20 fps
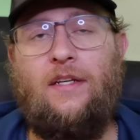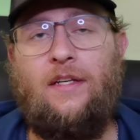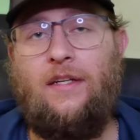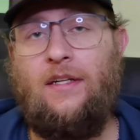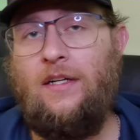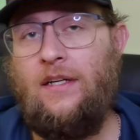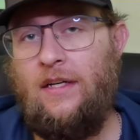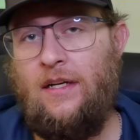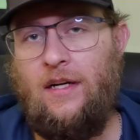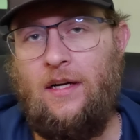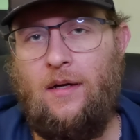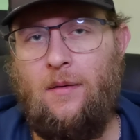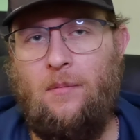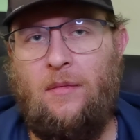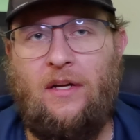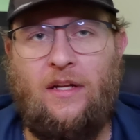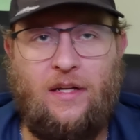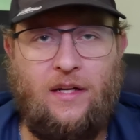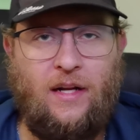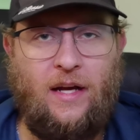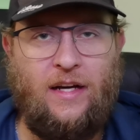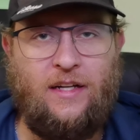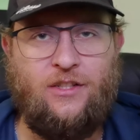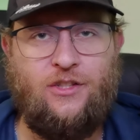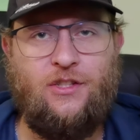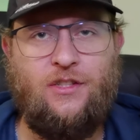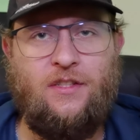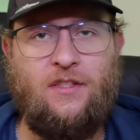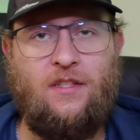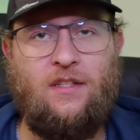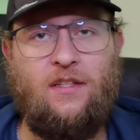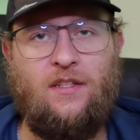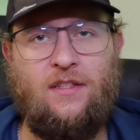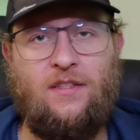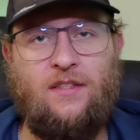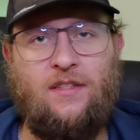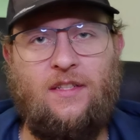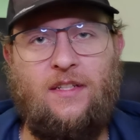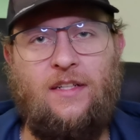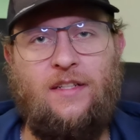The immediate action to
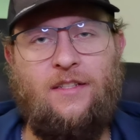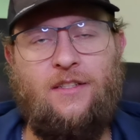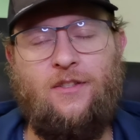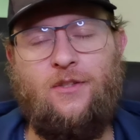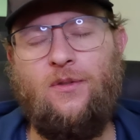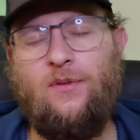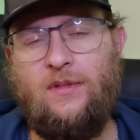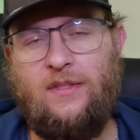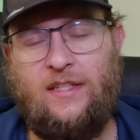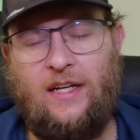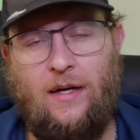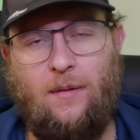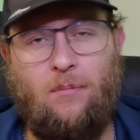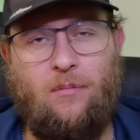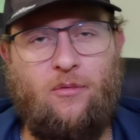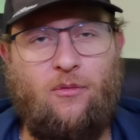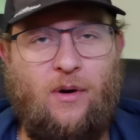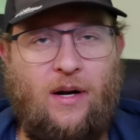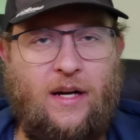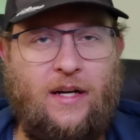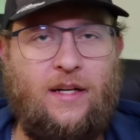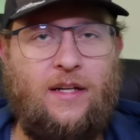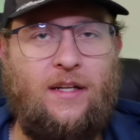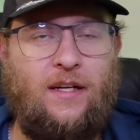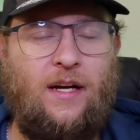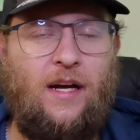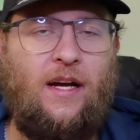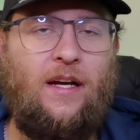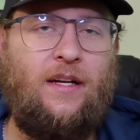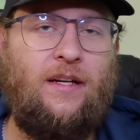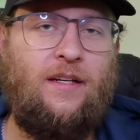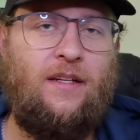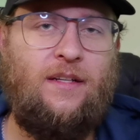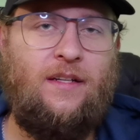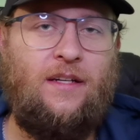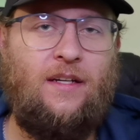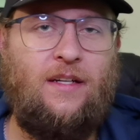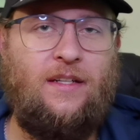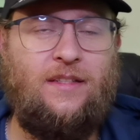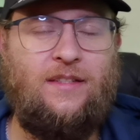this is to tap, rack,
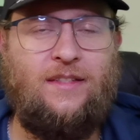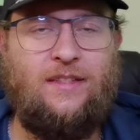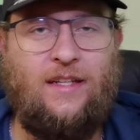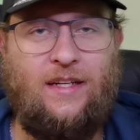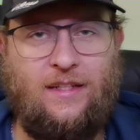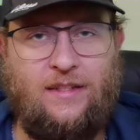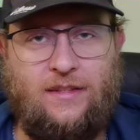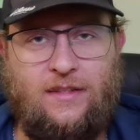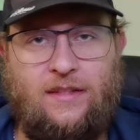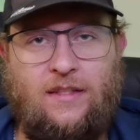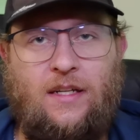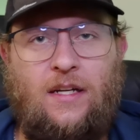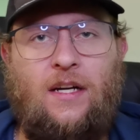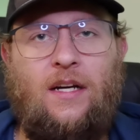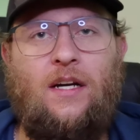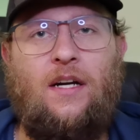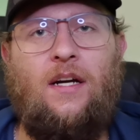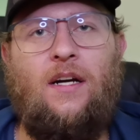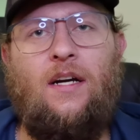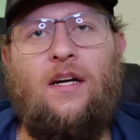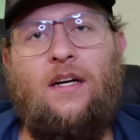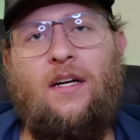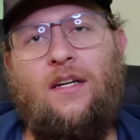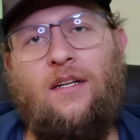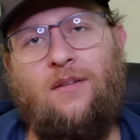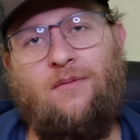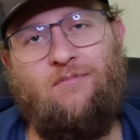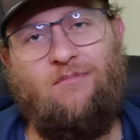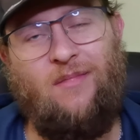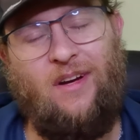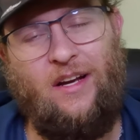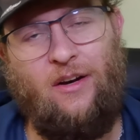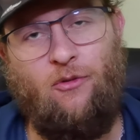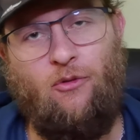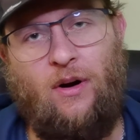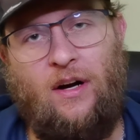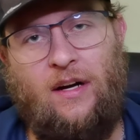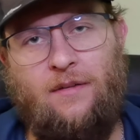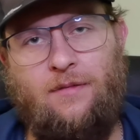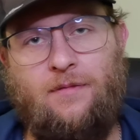and assess.
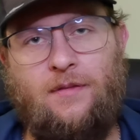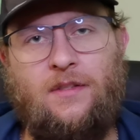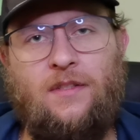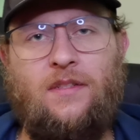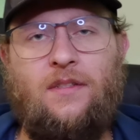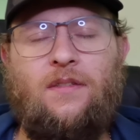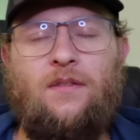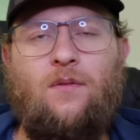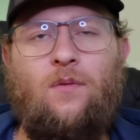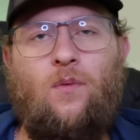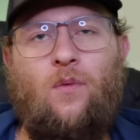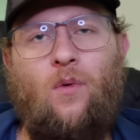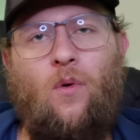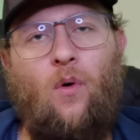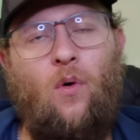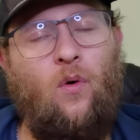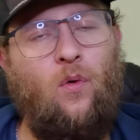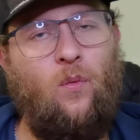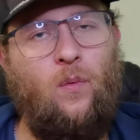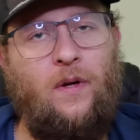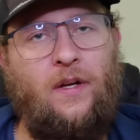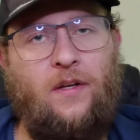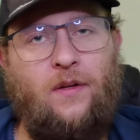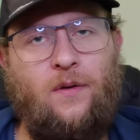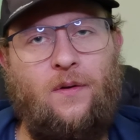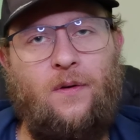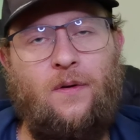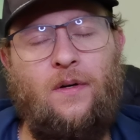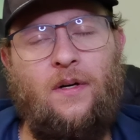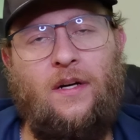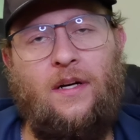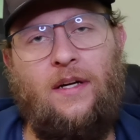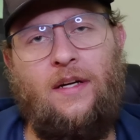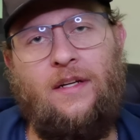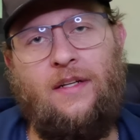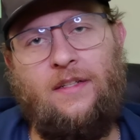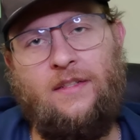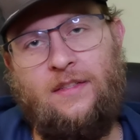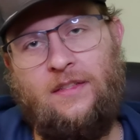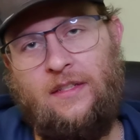In rifles, all we do
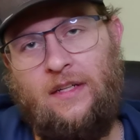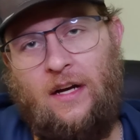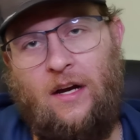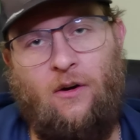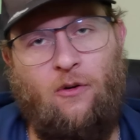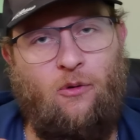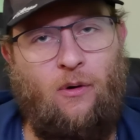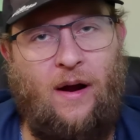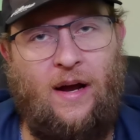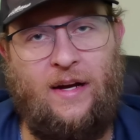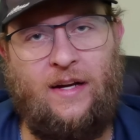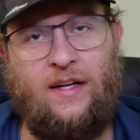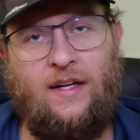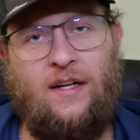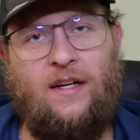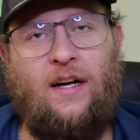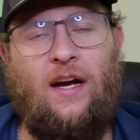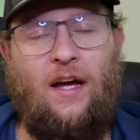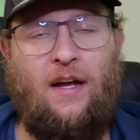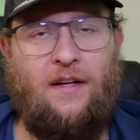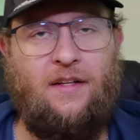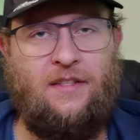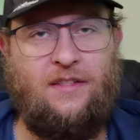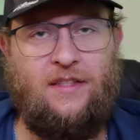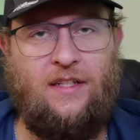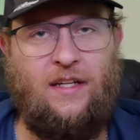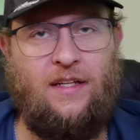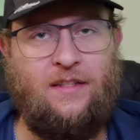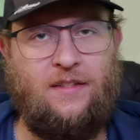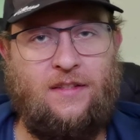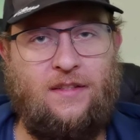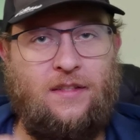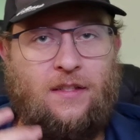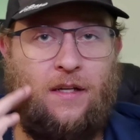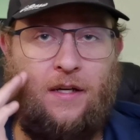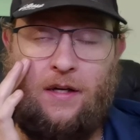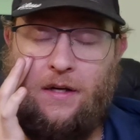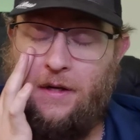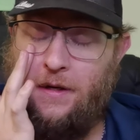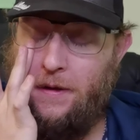is a rack and
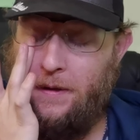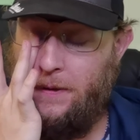assess.